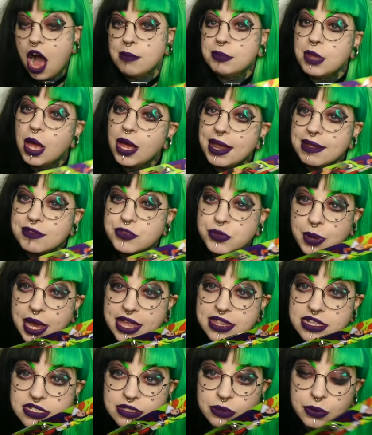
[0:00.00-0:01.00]
I'm not allowed to wear
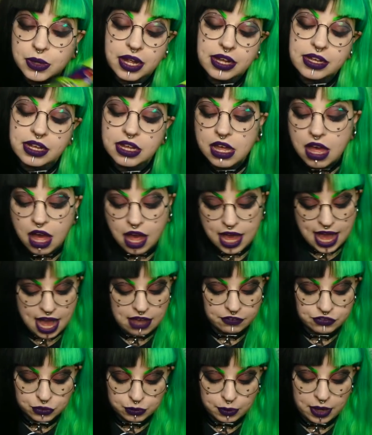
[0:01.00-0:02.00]
this at work. I
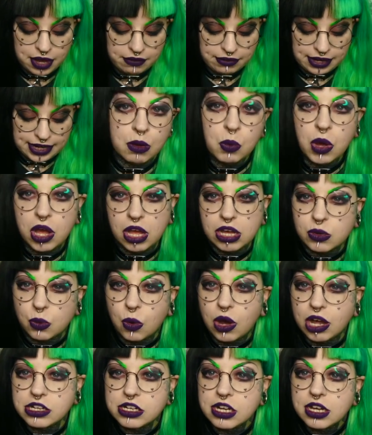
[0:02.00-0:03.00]
have to wear a work
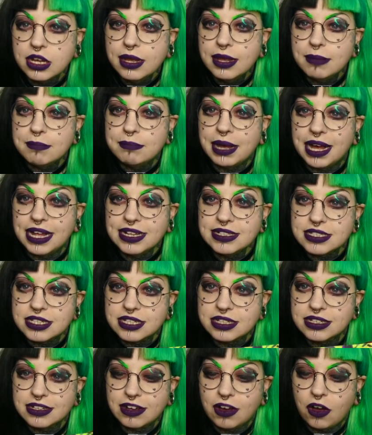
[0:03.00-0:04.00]
one, but
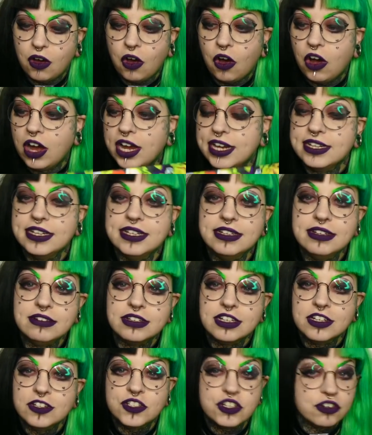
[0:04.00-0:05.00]
I
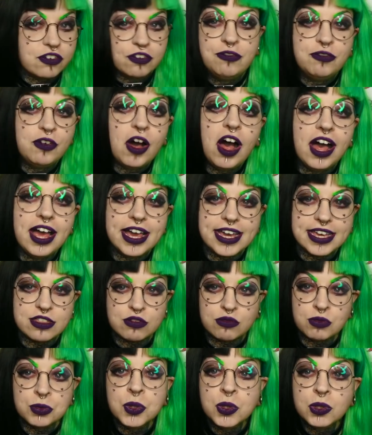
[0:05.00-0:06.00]
defy the
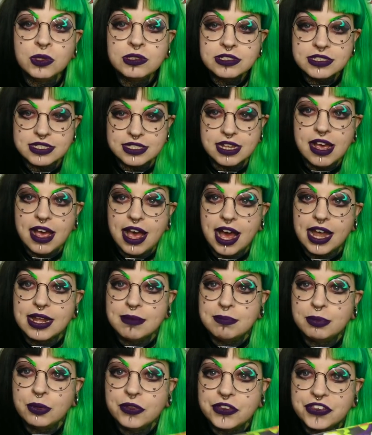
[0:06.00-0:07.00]
rules and I
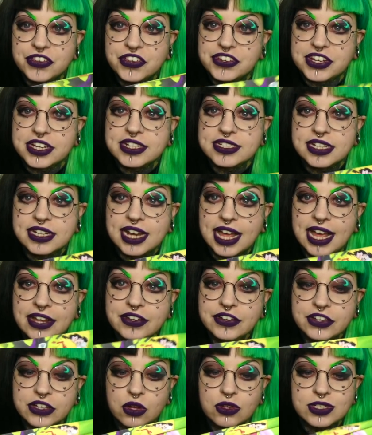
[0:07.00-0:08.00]
bought this at
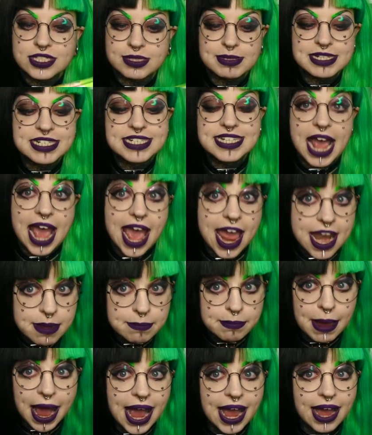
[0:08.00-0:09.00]
Disneyland. It cost me
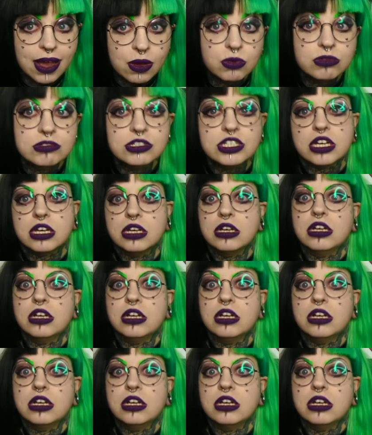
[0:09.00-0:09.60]
£10.